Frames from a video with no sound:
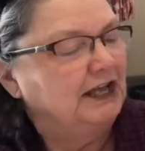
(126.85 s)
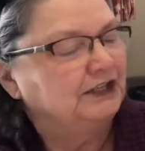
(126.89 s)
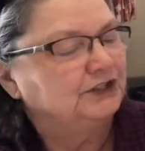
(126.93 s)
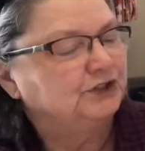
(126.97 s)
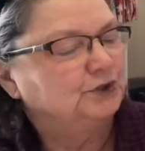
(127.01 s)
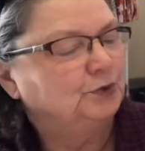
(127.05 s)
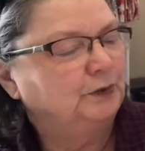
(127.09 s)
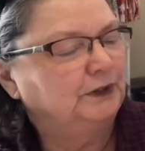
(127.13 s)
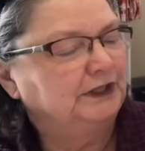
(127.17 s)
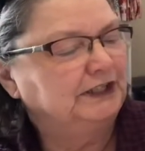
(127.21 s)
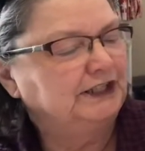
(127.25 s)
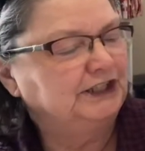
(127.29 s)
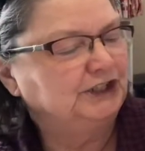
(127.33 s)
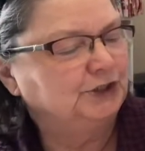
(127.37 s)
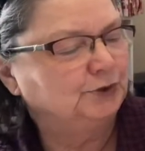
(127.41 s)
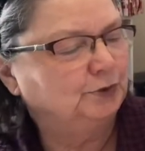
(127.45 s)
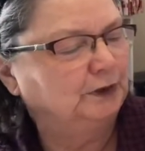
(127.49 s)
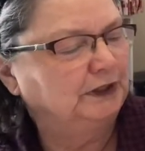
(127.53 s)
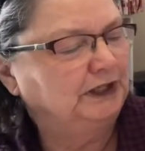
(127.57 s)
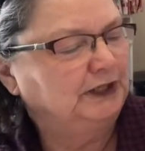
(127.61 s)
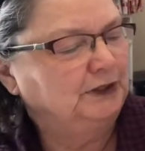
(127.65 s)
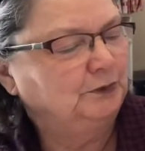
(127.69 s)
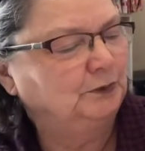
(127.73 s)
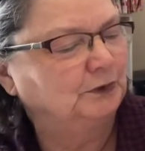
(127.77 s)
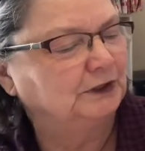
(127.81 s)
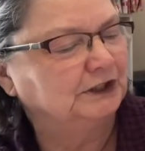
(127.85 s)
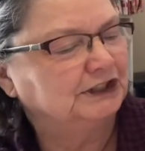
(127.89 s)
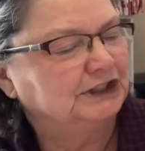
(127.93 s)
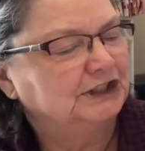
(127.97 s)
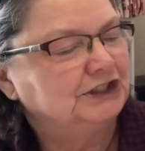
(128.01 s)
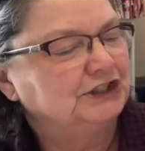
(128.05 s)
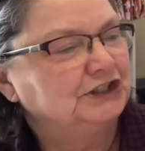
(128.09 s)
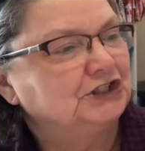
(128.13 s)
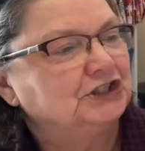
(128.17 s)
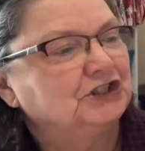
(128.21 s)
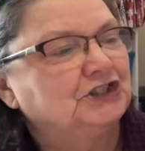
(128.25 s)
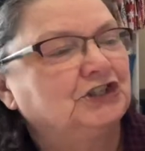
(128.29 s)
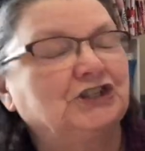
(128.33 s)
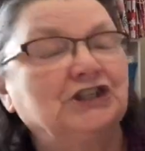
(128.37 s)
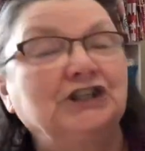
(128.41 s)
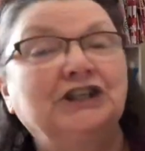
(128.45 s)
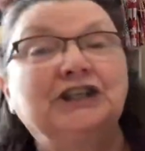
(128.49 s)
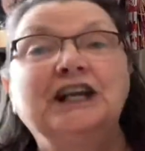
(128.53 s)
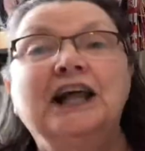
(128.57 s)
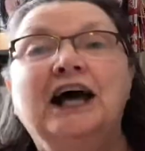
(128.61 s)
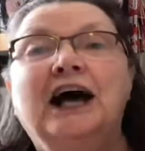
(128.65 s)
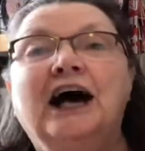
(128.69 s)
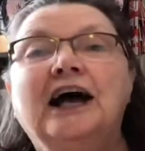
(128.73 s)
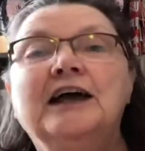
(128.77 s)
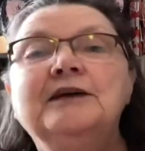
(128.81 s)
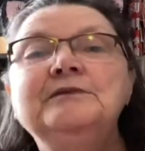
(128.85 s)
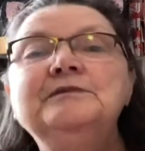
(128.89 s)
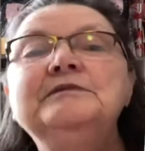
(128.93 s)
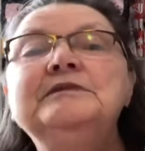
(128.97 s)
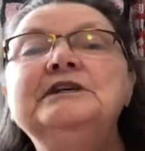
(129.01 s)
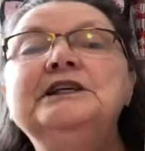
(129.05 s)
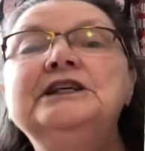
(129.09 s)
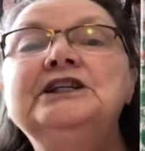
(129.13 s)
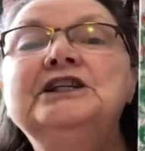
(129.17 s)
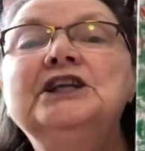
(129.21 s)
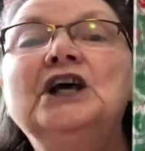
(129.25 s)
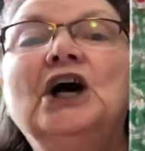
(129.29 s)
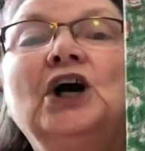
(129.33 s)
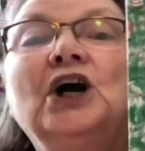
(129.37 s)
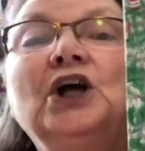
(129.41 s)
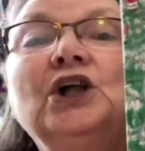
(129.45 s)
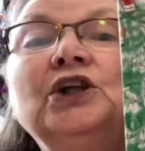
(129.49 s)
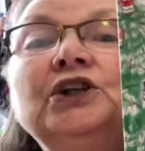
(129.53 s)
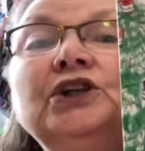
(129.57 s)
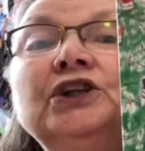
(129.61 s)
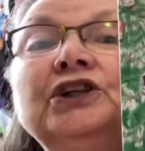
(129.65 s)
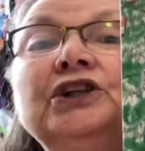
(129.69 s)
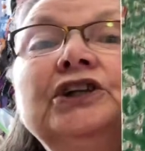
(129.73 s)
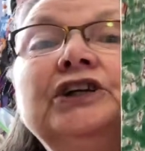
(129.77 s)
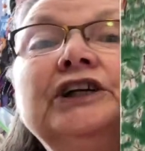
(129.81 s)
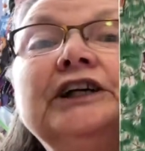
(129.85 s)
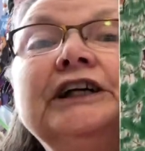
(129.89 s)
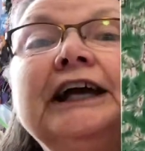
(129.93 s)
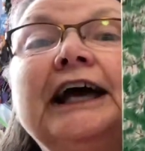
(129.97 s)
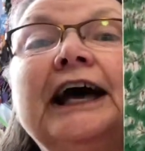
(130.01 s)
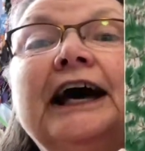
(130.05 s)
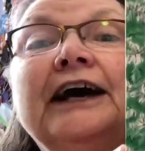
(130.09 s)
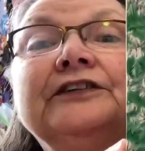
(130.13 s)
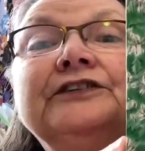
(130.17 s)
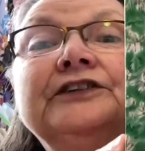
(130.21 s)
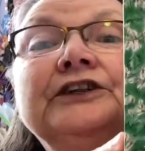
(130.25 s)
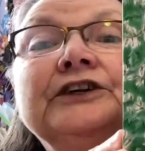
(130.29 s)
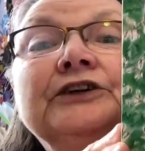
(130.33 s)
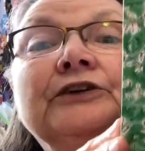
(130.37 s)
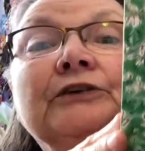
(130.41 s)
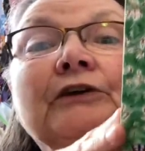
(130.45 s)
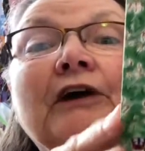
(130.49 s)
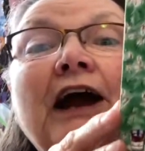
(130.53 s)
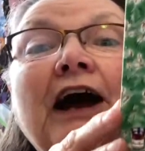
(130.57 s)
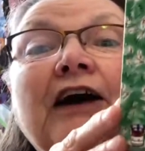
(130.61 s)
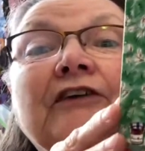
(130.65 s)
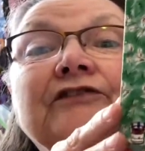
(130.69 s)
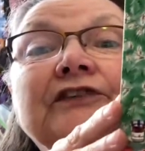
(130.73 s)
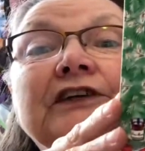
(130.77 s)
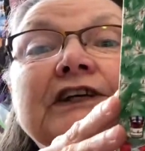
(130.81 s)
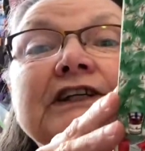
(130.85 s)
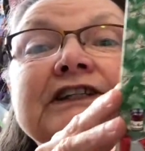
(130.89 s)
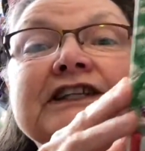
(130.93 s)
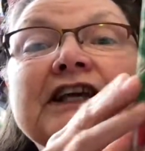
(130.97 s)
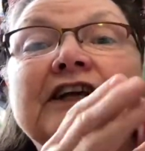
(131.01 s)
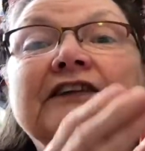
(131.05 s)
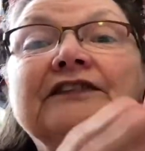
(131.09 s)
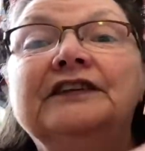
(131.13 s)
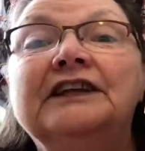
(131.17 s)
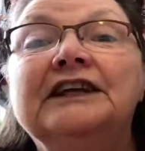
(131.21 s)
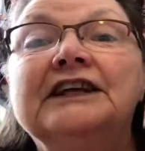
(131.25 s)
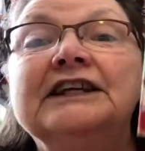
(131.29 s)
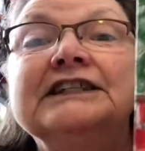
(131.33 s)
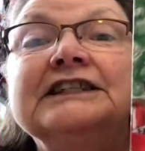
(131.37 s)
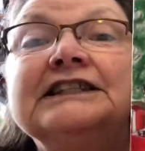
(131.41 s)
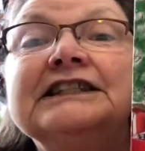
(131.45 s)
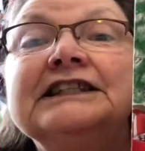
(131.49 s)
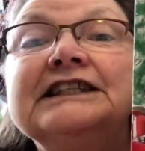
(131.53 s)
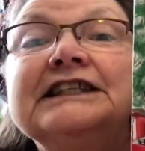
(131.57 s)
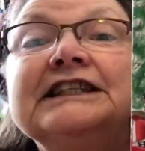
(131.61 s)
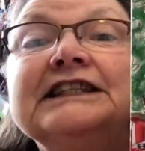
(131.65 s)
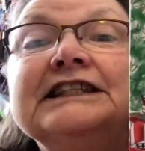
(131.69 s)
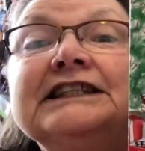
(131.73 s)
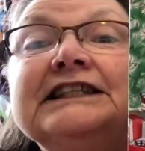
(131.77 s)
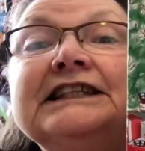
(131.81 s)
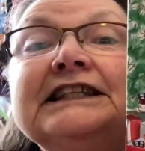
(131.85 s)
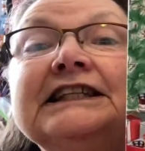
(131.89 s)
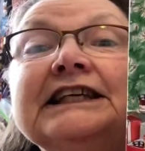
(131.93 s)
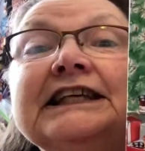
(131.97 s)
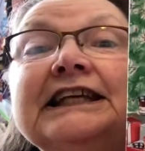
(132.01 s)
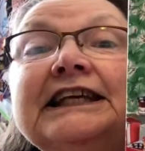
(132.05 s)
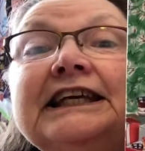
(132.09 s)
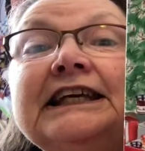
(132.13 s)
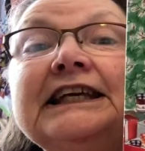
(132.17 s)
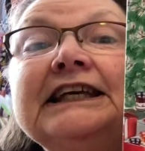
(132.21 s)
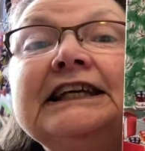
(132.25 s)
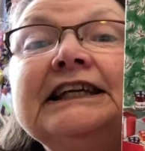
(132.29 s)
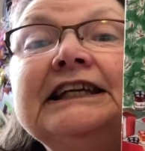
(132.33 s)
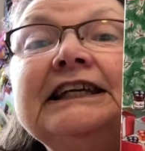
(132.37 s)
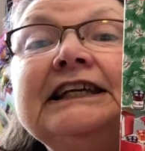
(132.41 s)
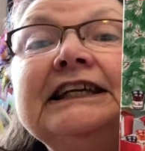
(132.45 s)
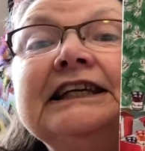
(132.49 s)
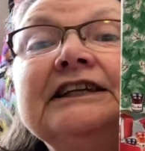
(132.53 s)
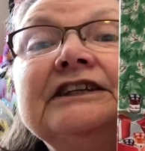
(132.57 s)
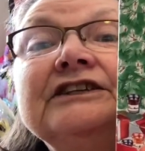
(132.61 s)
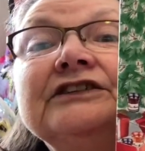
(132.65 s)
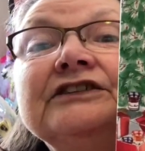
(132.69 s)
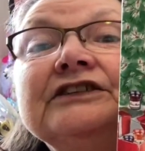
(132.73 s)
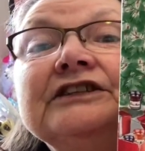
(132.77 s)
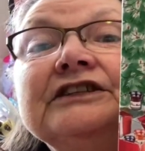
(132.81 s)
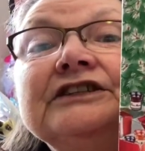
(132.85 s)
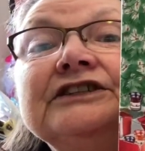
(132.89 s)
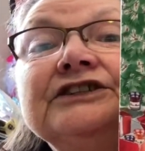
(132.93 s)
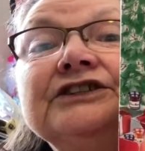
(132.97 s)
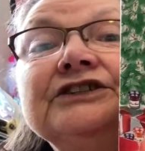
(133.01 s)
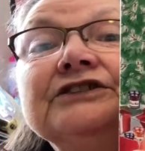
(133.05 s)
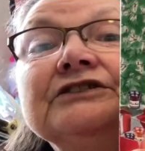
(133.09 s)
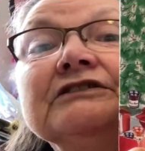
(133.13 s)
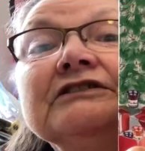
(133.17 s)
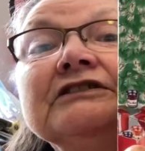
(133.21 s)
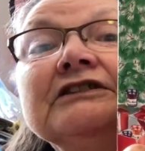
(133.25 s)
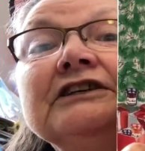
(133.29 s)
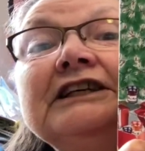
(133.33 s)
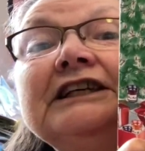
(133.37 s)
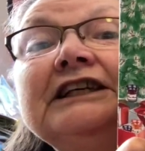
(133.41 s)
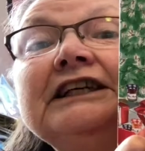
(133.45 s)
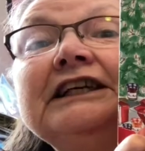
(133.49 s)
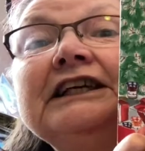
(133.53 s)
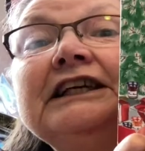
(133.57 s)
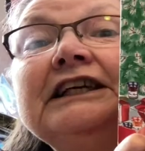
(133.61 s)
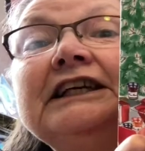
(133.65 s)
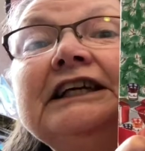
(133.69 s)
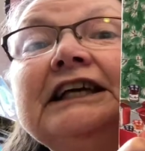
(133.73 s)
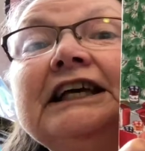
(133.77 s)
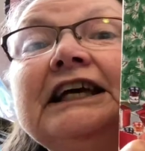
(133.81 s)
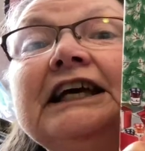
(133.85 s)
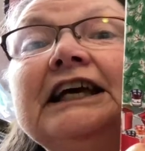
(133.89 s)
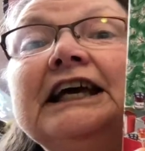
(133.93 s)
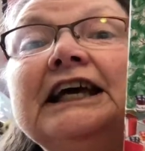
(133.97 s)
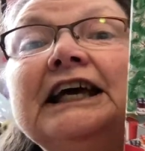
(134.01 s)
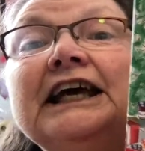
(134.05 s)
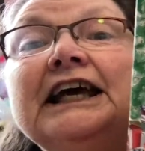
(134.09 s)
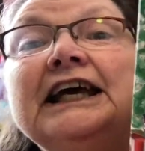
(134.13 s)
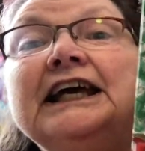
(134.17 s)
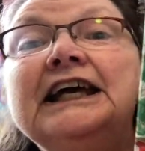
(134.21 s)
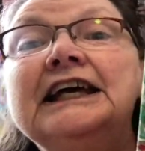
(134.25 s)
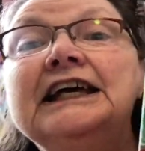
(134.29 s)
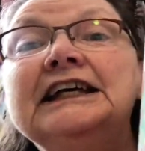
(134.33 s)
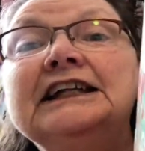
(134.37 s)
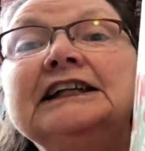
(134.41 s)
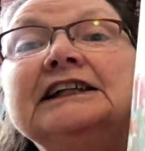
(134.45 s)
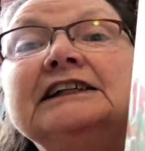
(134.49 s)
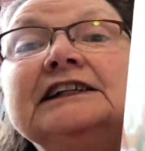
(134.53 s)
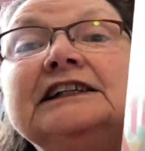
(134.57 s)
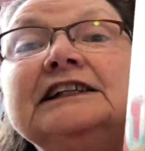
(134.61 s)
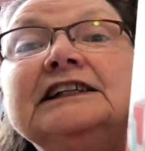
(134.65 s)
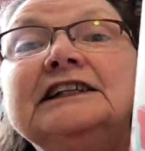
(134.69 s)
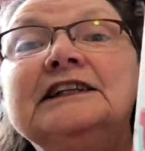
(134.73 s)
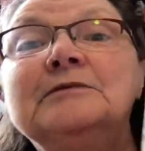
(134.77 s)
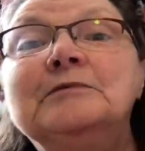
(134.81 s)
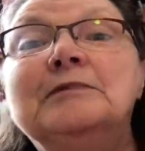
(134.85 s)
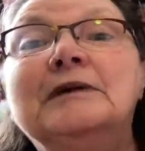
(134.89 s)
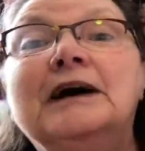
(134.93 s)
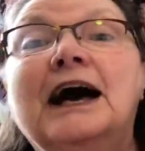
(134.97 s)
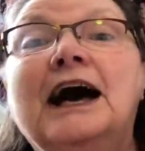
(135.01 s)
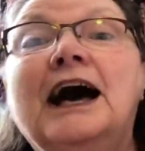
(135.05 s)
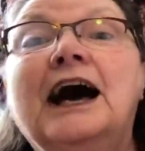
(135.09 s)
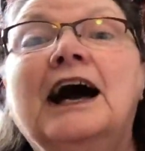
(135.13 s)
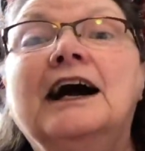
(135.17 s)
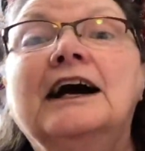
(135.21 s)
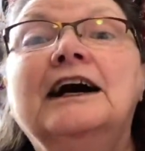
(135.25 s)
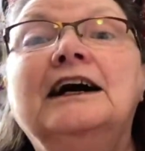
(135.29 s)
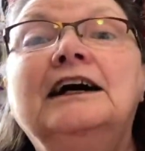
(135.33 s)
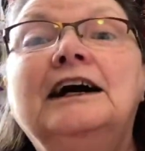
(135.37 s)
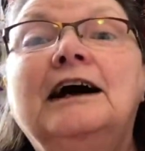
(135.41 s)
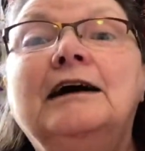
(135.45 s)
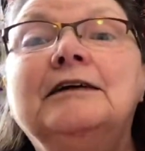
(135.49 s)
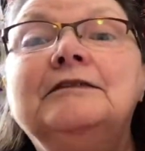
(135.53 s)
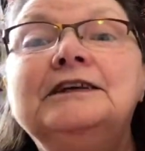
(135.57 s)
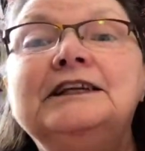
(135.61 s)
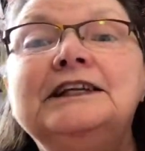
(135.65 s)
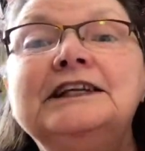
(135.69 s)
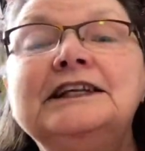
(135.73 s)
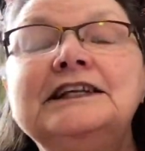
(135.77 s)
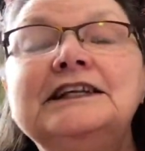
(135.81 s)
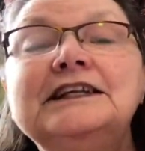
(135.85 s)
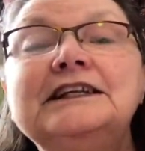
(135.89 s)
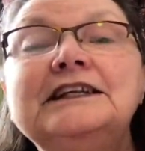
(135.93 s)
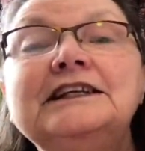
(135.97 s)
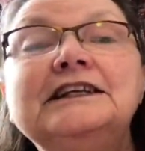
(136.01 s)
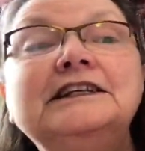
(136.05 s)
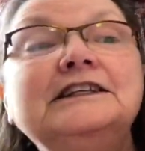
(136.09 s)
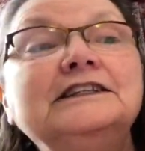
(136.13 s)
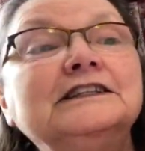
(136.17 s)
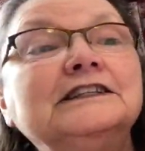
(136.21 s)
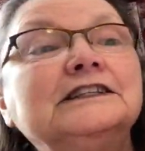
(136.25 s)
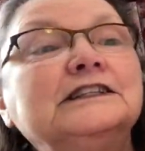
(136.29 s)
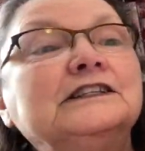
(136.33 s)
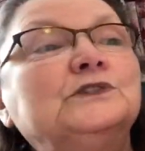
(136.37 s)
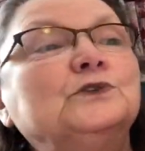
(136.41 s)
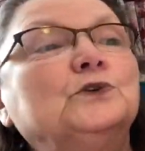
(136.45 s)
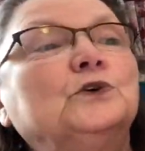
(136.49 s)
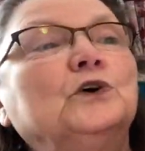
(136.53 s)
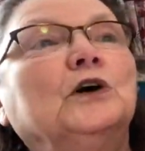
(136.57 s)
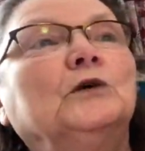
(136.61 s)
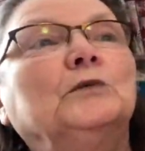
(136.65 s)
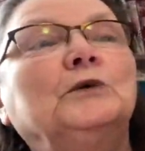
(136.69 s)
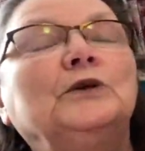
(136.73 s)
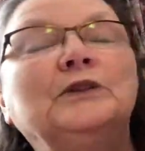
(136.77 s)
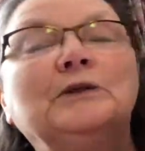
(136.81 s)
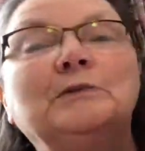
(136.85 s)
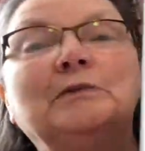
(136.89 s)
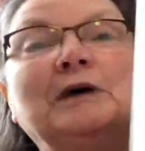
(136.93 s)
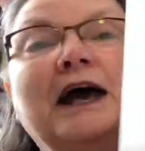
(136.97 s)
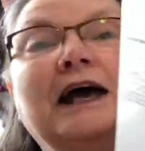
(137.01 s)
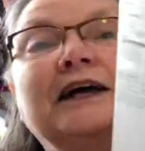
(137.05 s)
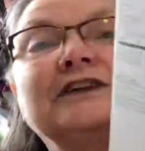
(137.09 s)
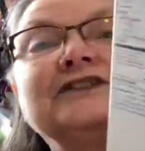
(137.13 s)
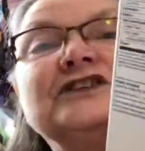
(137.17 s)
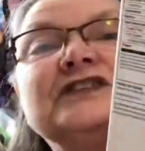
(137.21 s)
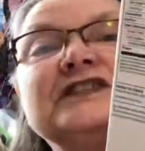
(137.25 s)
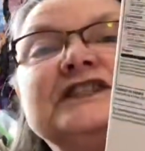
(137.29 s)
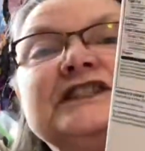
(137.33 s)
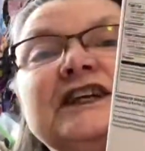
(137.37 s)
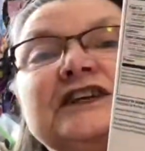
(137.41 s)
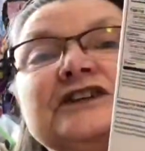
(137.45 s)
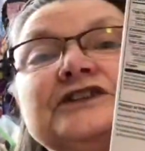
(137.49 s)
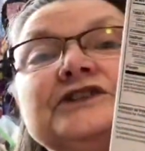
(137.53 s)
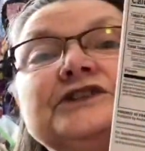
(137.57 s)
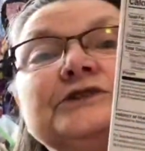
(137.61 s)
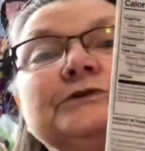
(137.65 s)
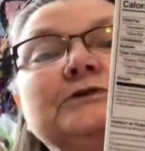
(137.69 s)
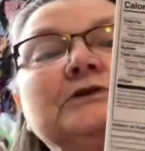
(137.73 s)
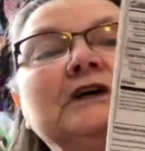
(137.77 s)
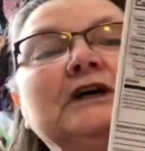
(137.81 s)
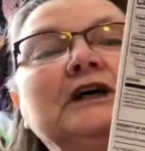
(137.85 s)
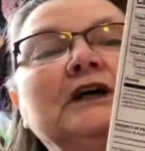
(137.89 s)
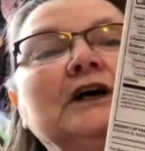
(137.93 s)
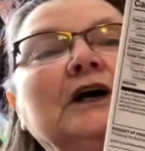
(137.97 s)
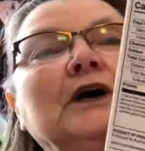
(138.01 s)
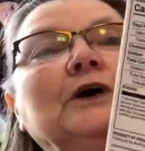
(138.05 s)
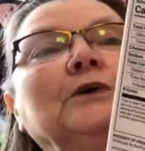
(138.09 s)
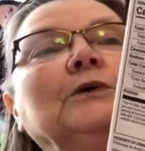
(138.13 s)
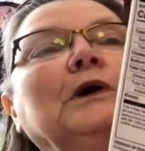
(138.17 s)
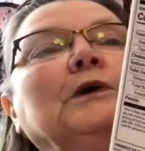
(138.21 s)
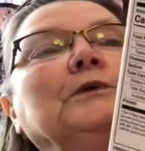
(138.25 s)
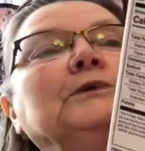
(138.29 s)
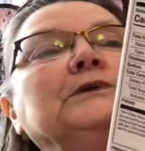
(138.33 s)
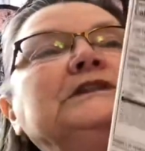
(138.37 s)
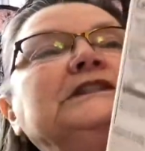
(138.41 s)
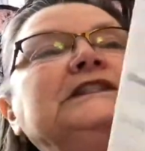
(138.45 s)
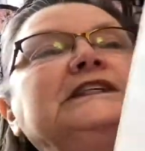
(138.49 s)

2021 edition. I mean, look at the graphics on this. And the kitty under the tree Look at the back. I mean, it is adorable. The back just tells you what was